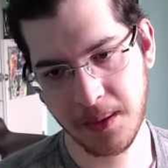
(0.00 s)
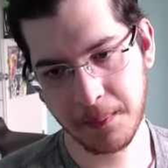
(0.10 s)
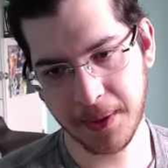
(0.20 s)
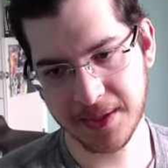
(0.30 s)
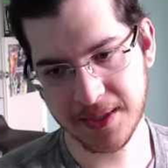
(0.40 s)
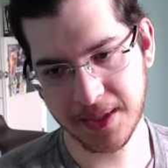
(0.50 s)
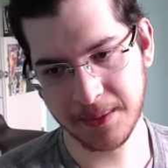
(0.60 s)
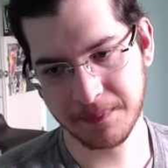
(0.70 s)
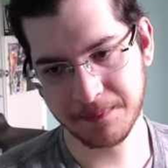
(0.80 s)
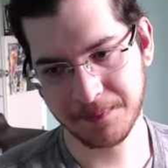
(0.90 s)
But so
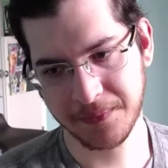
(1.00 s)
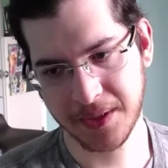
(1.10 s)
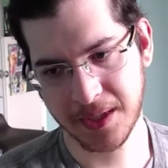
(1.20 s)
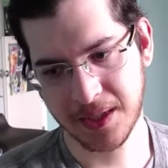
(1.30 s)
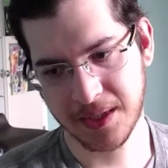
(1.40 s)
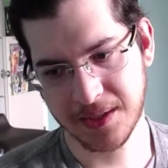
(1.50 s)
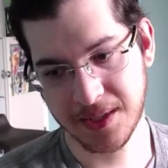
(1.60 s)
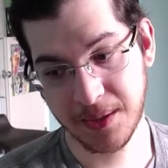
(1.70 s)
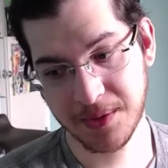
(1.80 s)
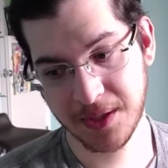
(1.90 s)

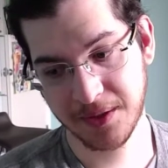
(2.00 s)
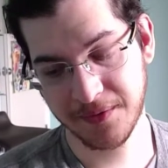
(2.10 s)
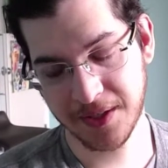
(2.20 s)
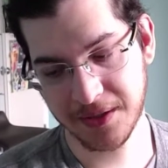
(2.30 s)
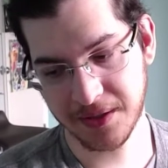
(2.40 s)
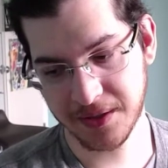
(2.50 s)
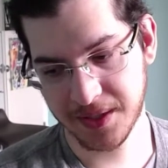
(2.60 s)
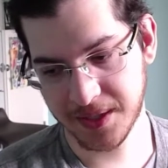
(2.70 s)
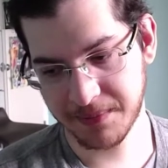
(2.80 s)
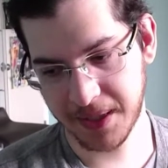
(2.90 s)
that was our adventures
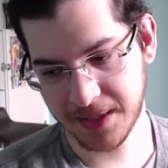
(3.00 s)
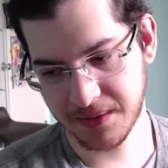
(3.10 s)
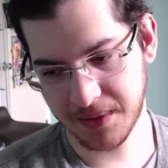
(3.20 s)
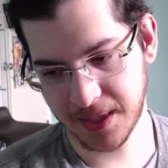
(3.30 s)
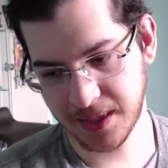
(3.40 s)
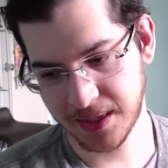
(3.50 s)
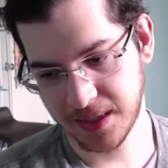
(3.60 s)
this past week.